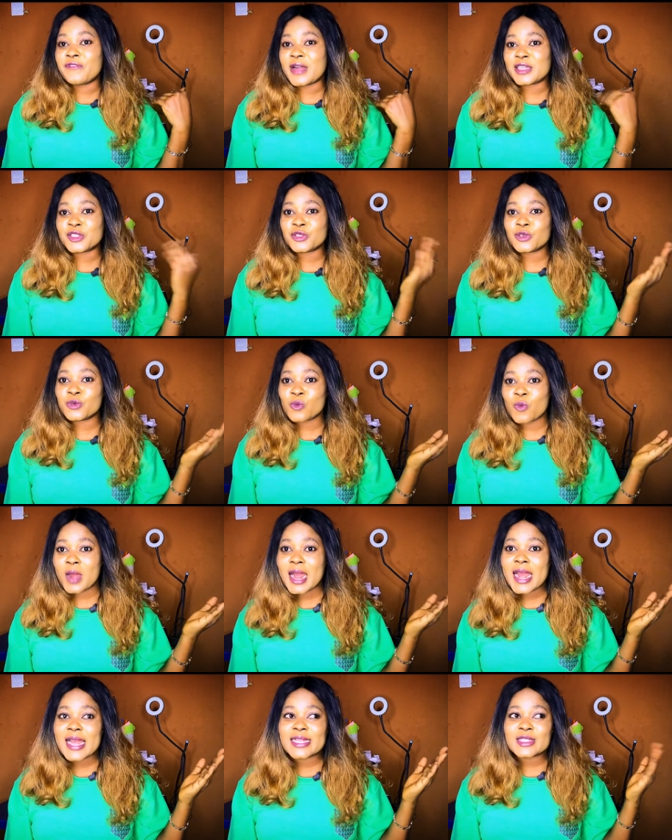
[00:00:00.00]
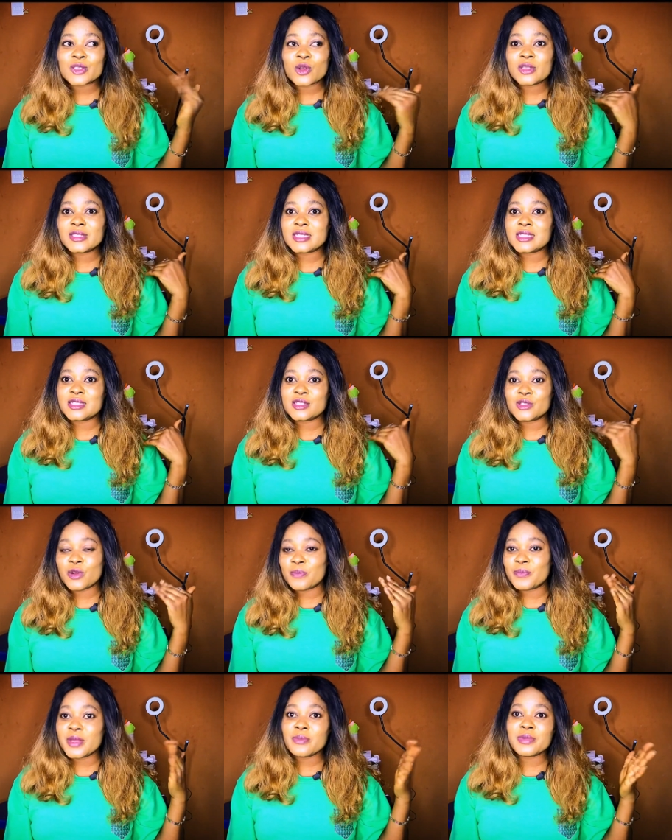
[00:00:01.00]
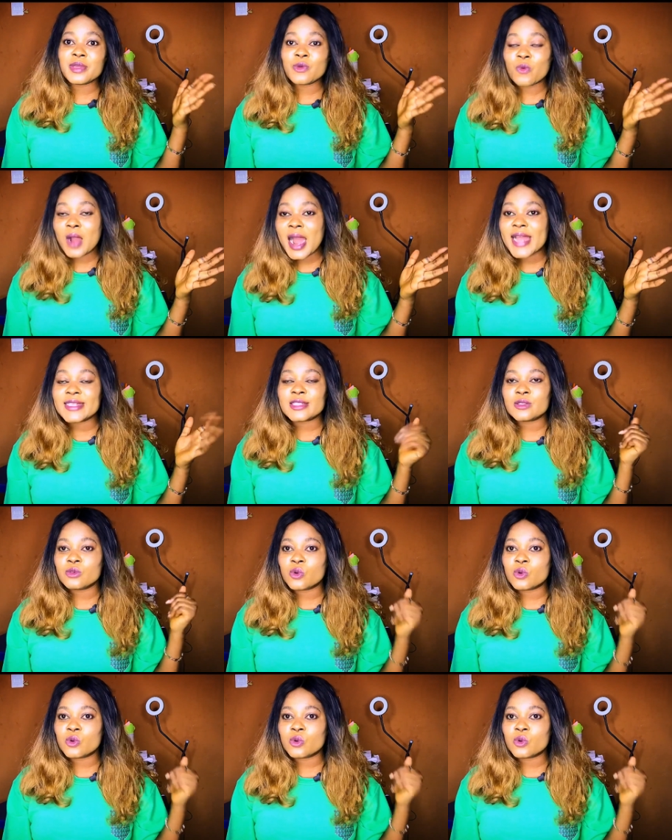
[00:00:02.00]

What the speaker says: fashion white, all this, your baby white.